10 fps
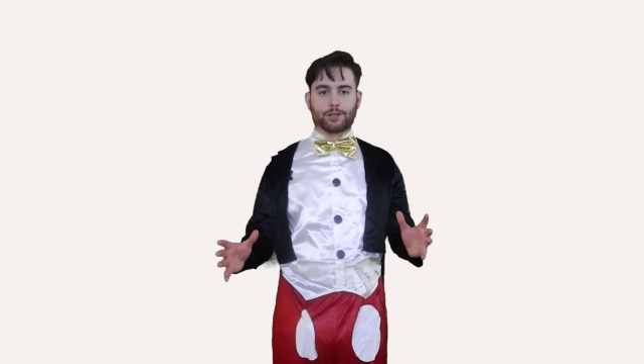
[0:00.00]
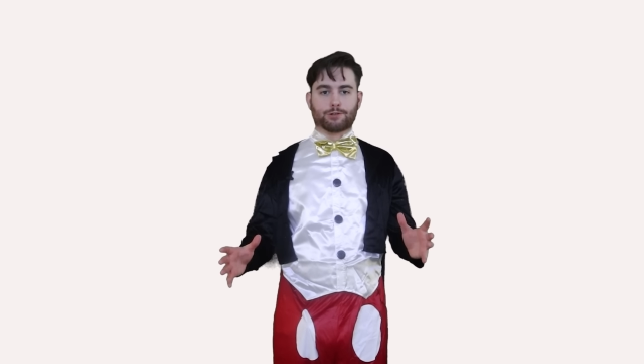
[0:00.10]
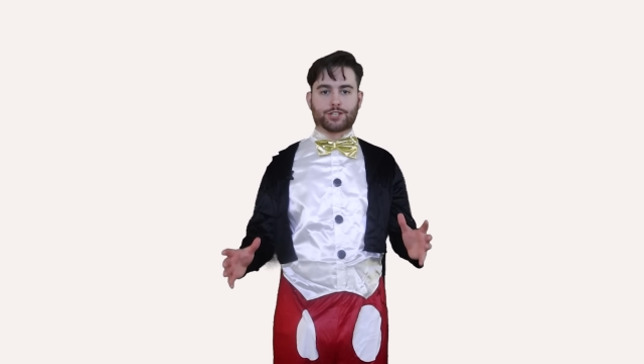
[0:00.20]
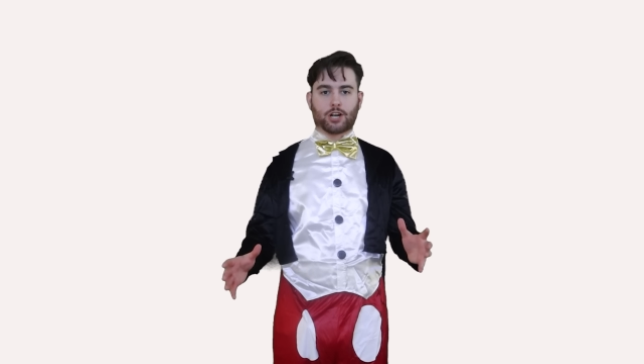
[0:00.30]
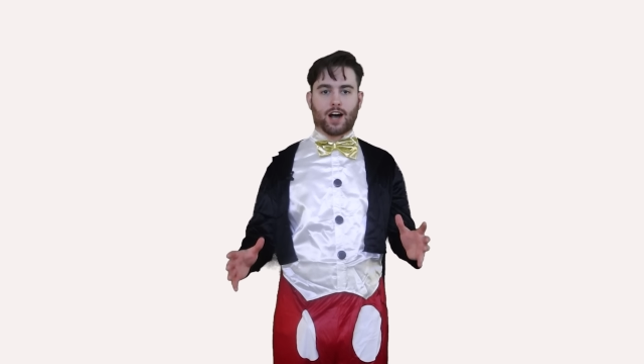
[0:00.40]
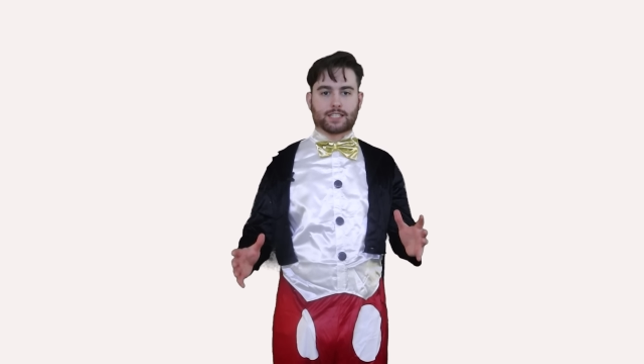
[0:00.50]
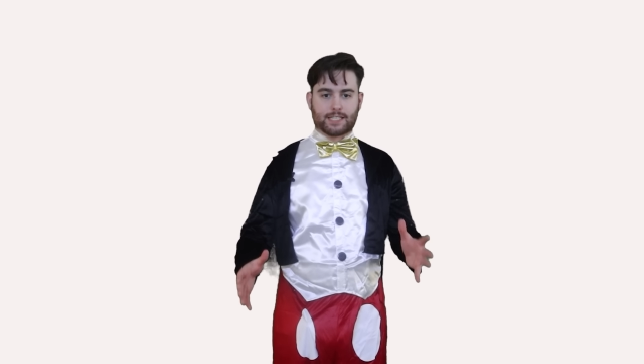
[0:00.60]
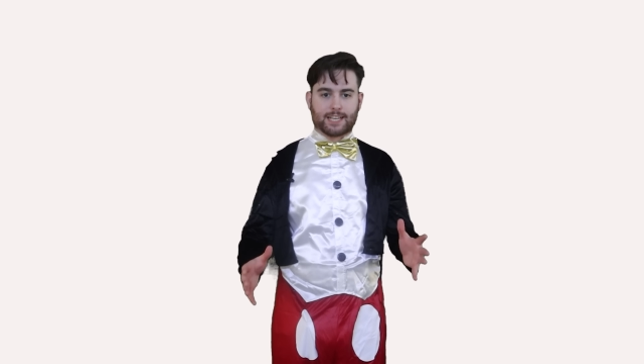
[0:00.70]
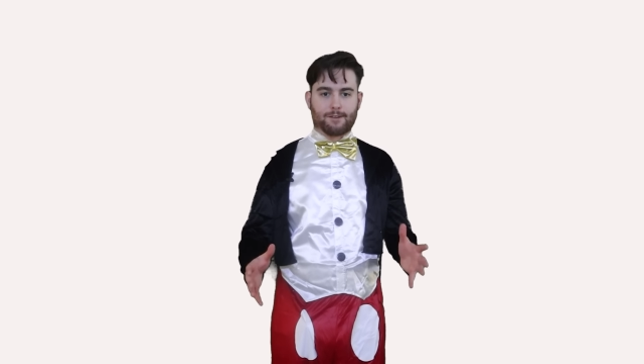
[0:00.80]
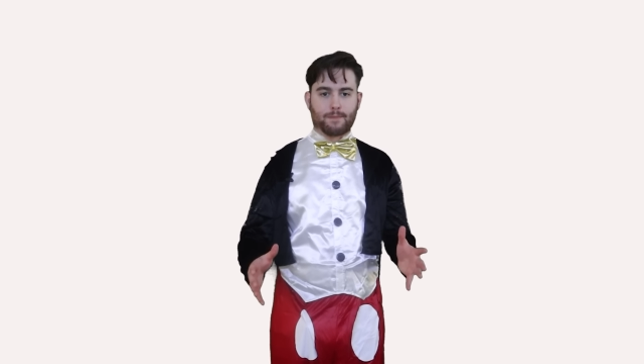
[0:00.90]
it used to cost
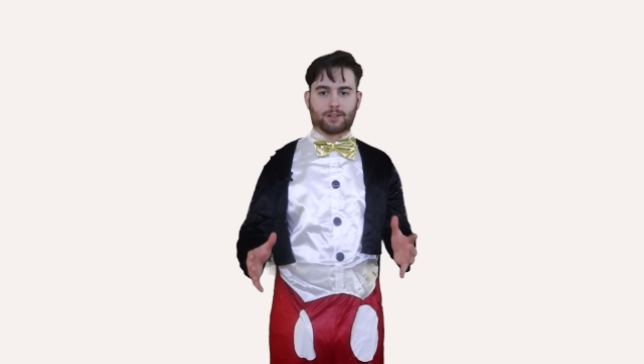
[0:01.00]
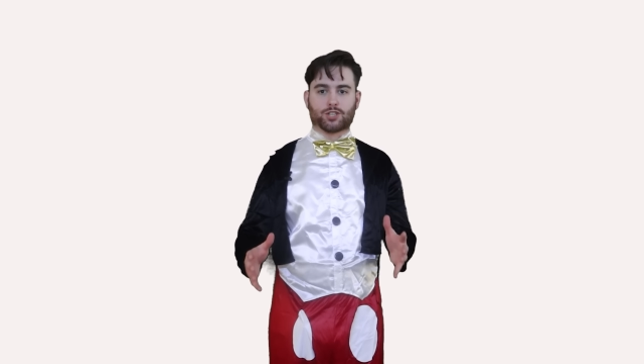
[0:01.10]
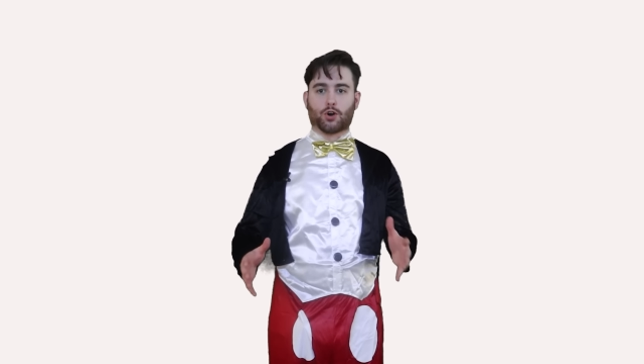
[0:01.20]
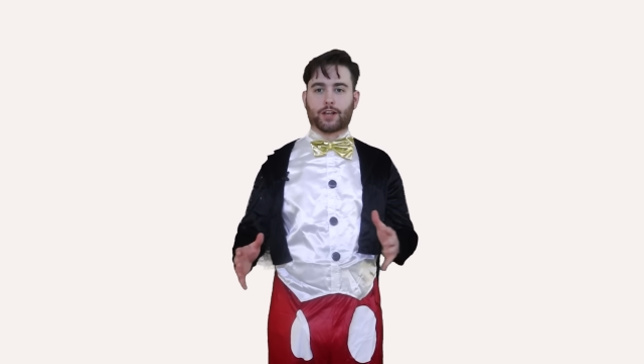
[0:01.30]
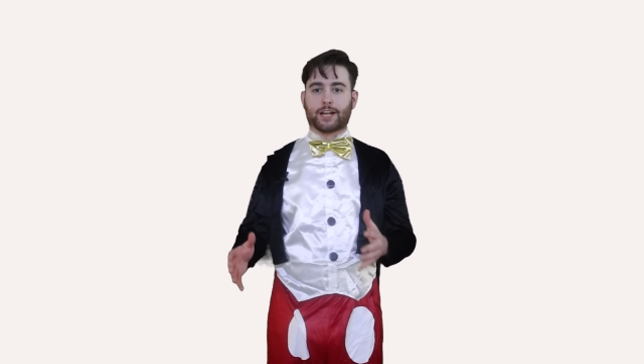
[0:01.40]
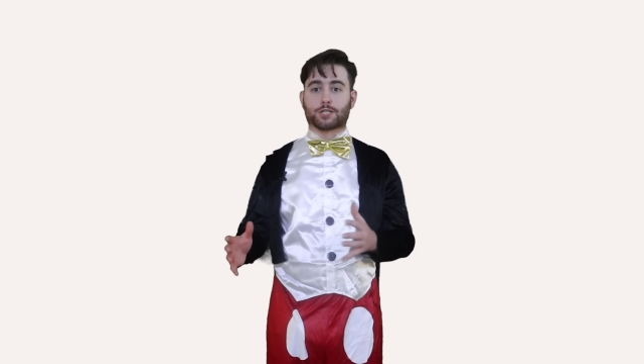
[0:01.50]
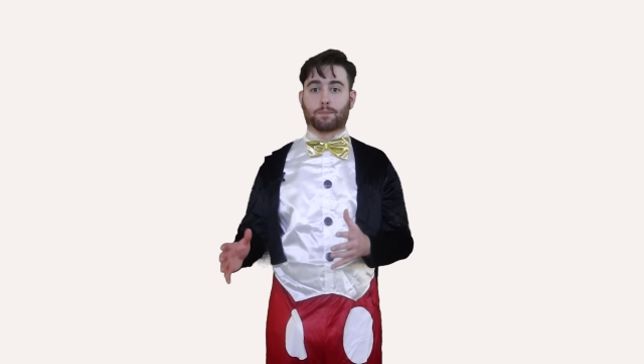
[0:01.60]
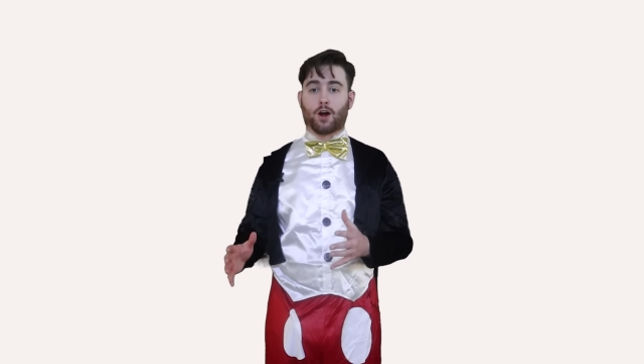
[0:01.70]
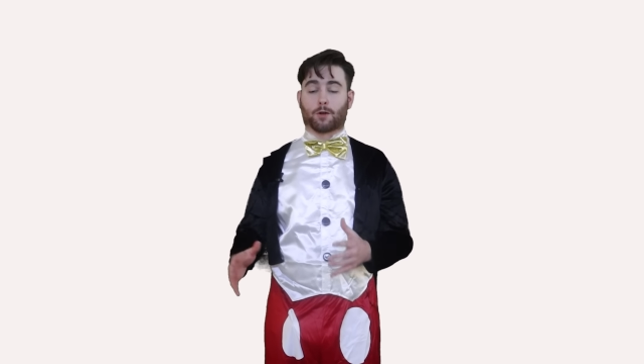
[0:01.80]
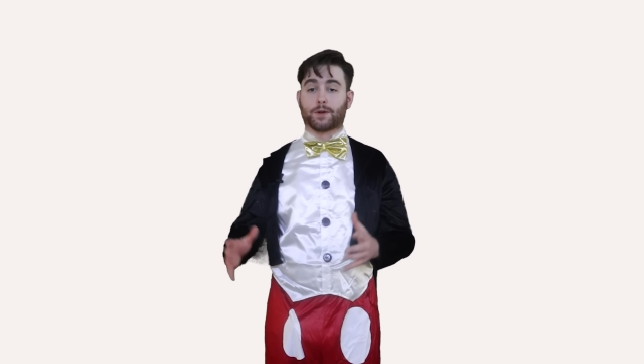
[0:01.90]
the same amount to go to each
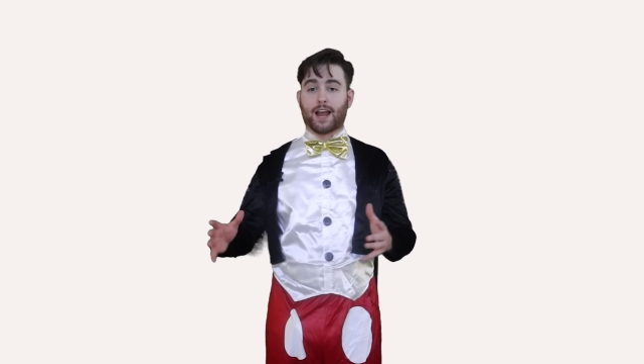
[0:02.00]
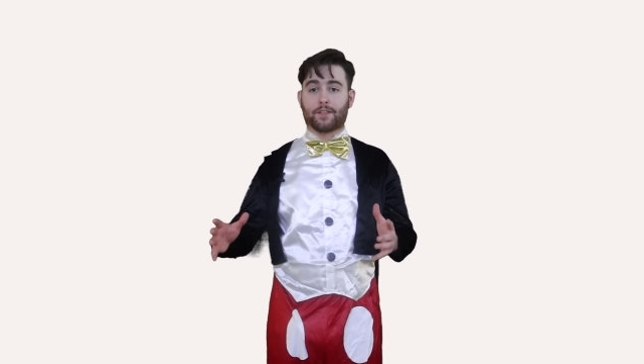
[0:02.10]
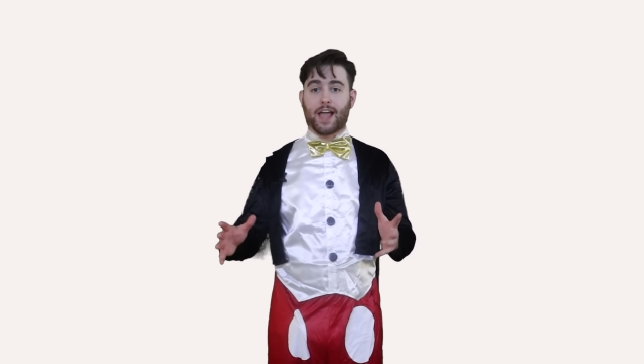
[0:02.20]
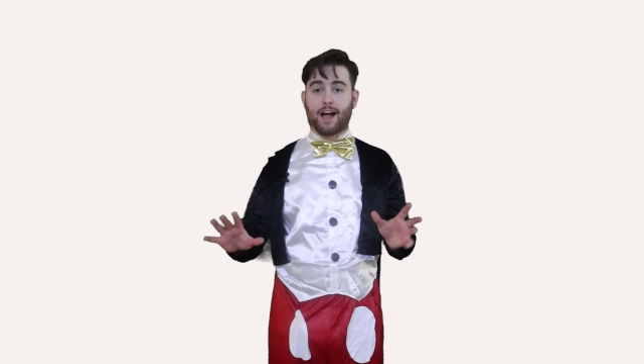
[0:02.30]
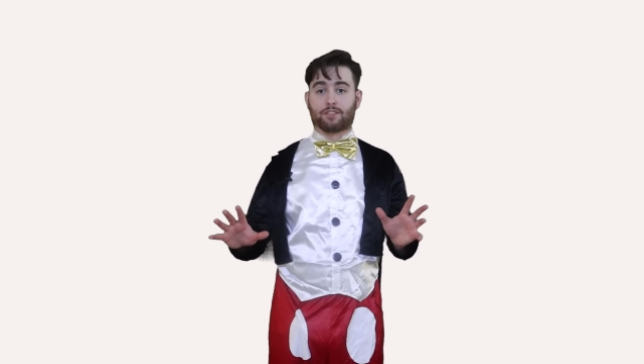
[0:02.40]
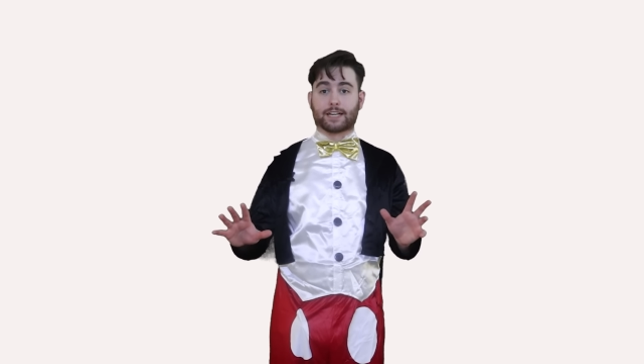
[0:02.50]
park, but now they have